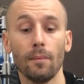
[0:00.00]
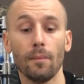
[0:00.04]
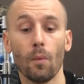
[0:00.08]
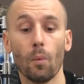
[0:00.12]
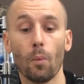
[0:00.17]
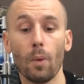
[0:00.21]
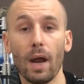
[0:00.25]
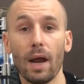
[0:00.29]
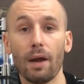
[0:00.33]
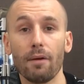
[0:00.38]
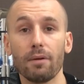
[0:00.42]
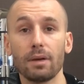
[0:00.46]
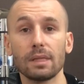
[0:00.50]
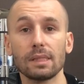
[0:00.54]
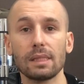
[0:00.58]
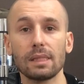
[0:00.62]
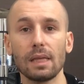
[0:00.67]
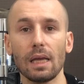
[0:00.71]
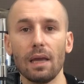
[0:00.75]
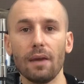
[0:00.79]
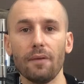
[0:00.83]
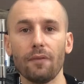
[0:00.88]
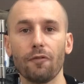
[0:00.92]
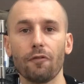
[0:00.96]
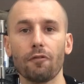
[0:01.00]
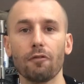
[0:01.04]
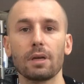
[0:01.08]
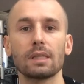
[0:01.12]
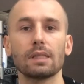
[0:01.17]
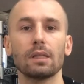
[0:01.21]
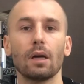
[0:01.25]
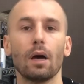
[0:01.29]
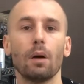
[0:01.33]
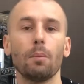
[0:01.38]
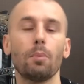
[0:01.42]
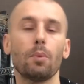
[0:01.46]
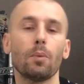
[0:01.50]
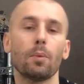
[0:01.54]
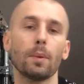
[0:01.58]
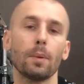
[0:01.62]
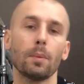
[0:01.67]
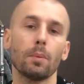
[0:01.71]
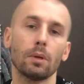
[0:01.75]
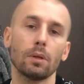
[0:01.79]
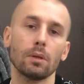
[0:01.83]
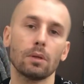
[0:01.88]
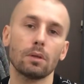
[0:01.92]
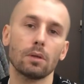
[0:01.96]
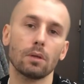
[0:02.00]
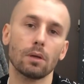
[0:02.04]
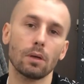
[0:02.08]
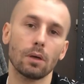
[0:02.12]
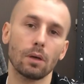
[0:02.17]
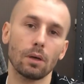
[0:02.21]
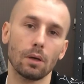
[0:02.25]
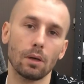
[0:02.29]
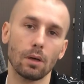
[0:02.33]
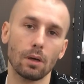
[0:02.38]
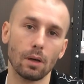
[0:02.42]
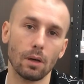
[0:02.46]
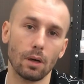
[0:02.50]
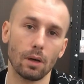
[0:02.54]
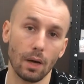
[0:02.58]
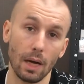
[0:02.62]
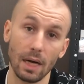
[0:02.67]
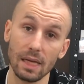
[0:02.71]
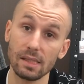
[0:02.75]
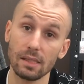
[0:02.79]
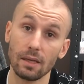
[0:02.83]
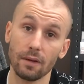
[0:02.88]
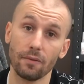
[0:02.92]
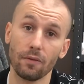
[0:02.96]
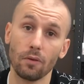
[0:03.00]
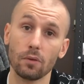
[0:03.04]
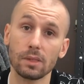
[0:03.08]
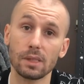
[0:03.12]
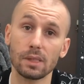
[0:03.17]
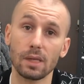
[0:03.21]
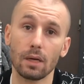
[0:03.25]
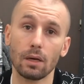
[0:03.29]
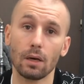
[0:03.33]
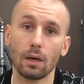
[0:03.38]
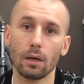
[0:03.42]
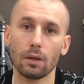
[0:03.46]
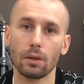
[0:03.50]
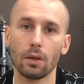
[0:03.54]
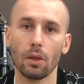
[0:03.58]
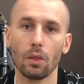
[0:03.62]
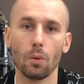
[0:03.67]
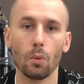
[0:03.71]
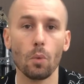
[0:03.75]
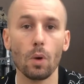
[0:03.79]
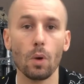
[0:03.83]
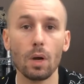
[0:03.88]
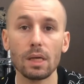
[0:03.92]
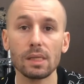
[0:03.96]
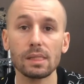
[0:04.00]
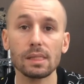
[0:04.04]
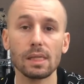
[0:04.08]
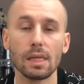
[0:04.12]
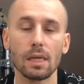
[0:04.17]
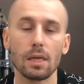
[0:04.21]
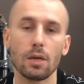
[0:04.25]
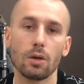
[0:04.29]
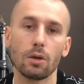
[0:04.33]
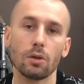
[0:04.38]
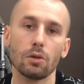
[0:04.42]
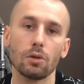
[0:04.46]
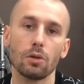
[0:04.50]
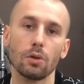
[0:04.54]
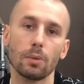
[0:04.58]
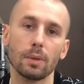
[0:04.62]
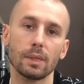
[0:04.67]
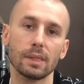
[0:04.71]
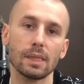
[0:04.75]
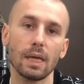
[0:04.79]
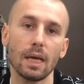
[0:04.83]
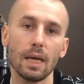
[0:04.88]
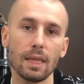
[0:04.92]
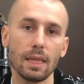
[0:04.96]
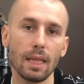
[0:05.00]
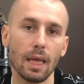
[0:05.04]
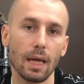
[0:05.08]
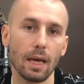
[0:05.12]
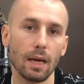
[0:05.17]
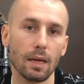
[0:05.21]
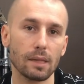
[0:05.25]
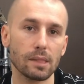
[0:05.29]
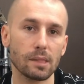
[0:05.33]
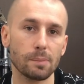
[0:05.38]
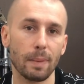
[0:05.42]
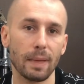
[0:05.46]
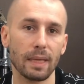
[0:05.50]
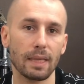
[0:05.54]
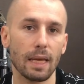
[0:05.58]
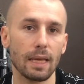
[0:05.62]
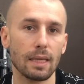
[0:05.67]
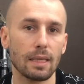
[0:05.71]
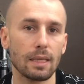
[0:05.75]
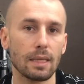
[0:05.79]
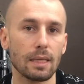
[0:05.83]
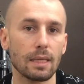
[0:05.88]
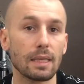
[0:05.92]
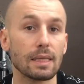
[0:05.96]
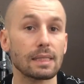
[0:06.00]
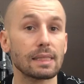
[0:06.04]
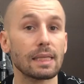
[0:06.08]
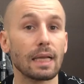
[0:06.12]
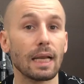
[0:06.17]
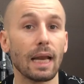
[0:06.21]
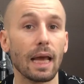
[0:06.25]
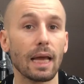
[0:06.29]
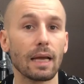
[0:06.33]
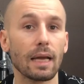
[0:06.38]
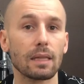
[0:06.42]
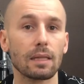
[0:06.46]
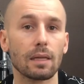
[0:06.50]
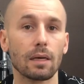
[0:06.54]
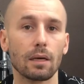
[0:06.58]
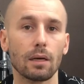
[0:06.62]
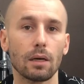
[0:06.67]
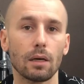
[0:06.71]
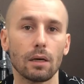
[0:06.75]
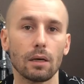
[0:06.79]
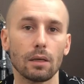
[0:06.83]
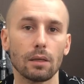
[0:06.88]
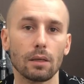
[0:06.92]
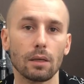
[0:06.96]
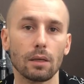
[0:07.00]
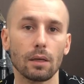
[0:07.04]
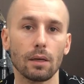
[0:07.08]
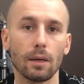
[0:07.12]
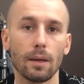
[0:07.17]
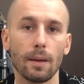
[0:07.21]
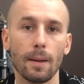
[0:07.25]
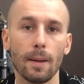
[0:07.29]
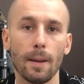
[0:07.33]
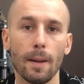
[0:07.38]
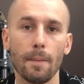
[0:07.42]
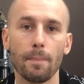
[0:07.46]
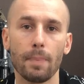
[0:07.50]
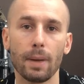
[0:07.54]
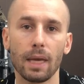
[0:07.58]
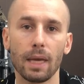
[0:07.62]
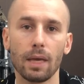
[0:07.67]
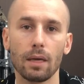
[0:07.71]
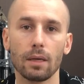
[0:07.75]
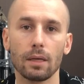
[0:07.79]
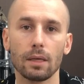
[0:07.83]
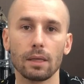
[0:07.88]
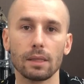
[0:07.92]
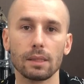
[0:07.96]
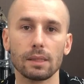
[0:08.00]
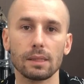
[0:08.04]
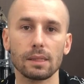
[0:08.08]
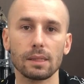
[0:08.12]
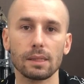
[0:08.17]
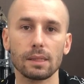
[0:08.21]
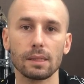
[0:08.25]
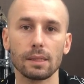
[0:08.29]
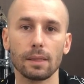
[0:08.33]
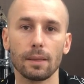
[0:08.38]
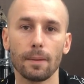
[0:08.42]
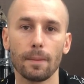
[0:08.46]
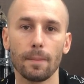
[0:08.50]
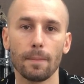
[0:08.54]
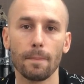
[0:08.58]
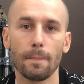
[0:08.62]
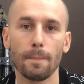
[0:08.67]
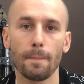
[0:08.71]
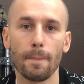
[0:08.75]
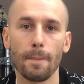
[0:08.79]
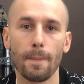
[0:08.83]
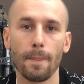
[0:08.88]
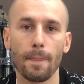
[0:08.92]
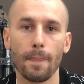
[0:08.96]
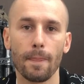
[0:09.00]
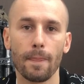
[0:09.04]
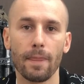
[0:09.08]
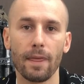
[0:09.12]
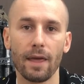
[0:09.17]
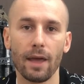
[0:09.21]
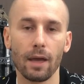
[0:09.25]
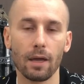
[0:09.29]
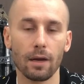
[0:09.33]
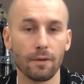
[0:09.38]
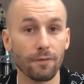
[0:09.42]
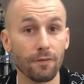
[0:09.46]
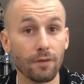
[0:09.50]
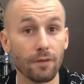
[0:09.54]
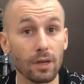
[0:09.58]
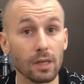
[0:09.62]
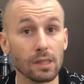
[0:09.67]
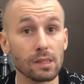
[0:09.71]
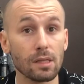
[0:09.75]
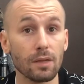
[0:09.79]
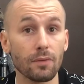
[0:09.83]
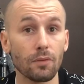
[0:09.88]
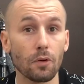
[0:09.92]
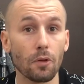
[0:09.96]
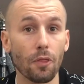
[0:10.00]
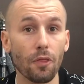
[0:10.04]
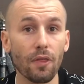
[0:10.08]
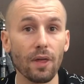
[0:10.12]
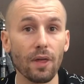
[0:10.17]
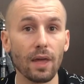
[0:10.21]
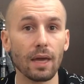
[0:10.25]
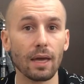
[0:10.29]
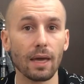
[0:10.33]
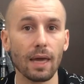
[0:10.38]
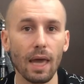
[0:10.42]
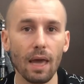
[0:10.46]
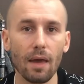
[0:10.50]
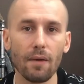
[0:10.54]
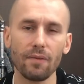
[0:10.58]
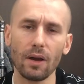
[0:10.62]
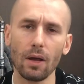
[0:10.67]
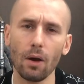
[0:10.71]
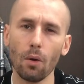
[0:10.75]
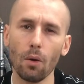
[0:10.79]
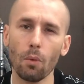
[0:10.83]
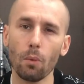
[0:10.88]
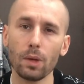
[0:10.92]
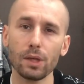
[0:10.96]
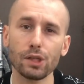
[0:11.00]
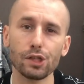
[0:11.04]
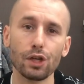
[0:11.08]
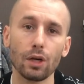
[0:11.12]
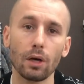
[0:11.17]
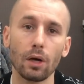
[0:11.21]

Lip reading: Whereas if, for example, we want a classic Forza card, the worst thing you can do is tell a spectator to select a card, because they're going to first of all think carefully, oh, which